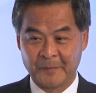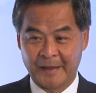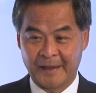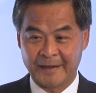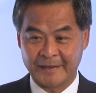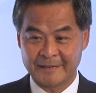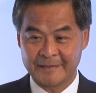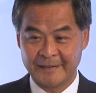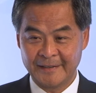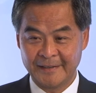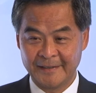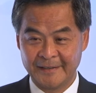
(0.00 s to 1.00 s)
And I
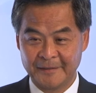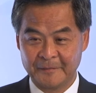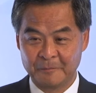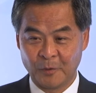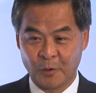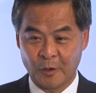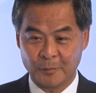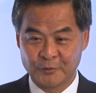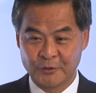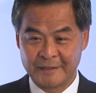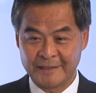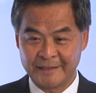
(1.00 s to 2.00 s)
see more
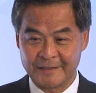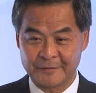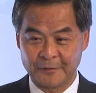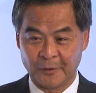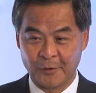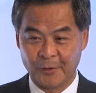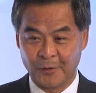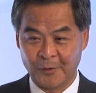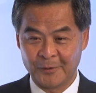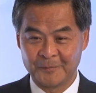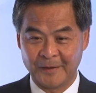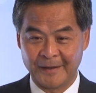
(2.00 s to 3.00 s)
opportunities
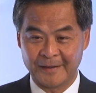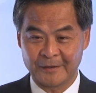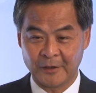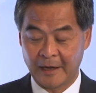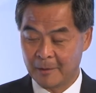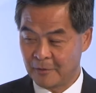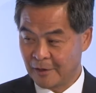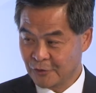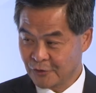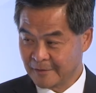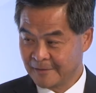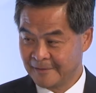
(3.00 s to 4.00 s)
for
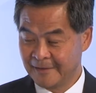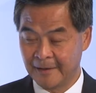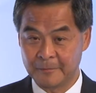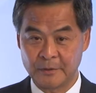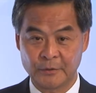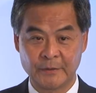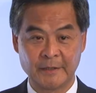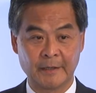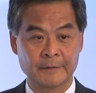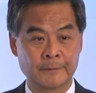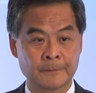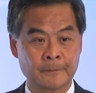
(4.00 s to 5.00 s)
collaboration between
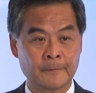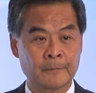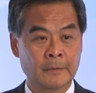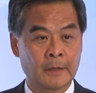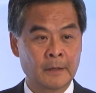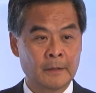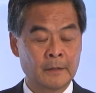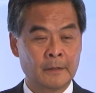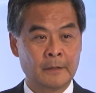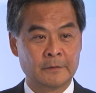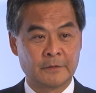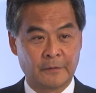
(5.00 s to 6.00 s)
us.
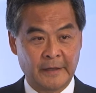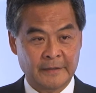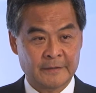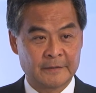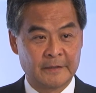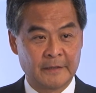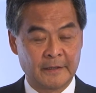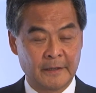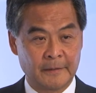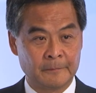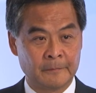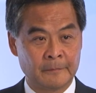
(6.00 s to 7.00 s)
So that's
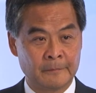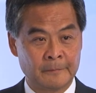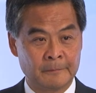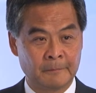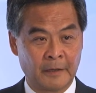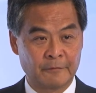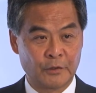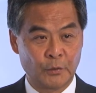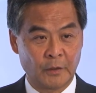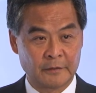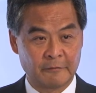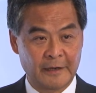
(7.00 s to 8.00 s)
the my
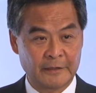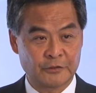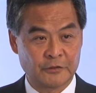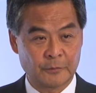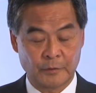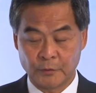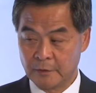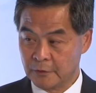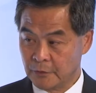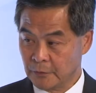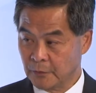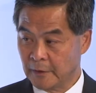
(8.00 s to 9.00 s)
view on the relations between the
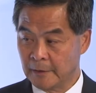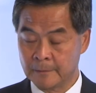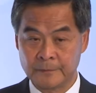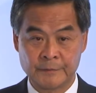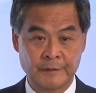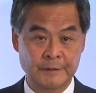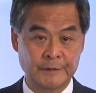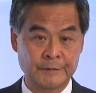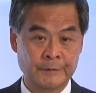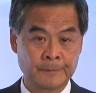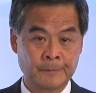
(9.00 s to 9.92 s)
two cities.